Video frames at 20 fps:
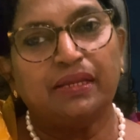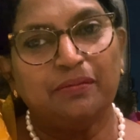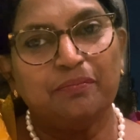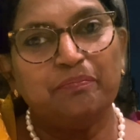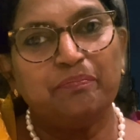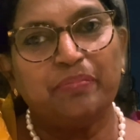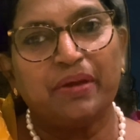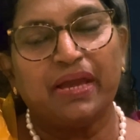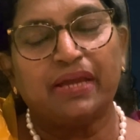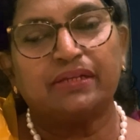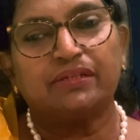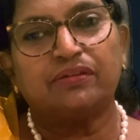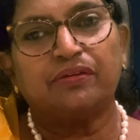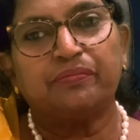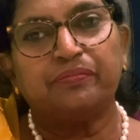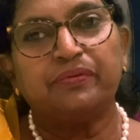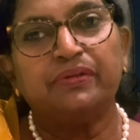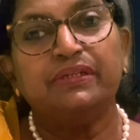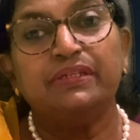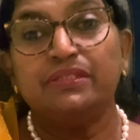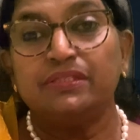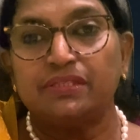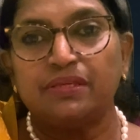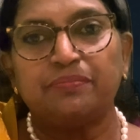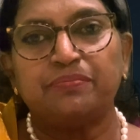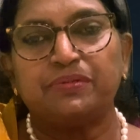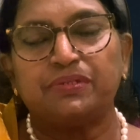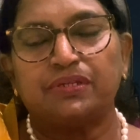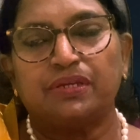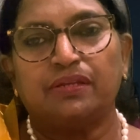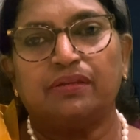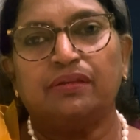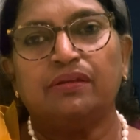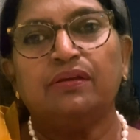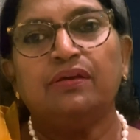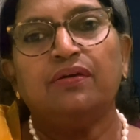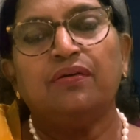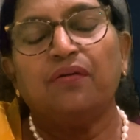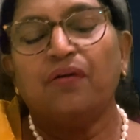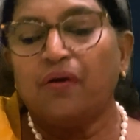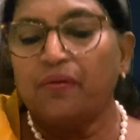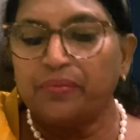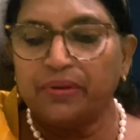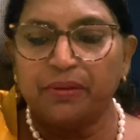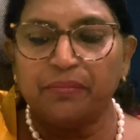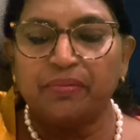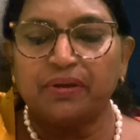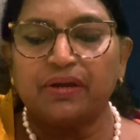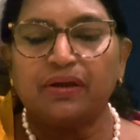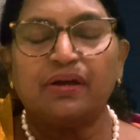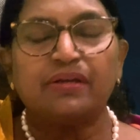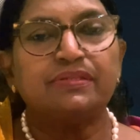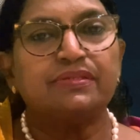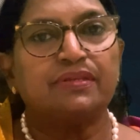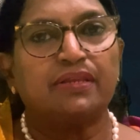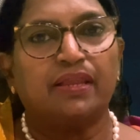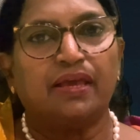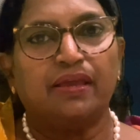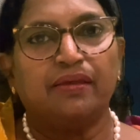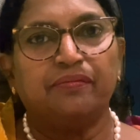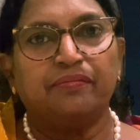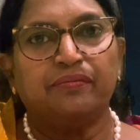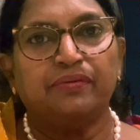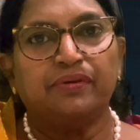impact of deception of Rebecca's life.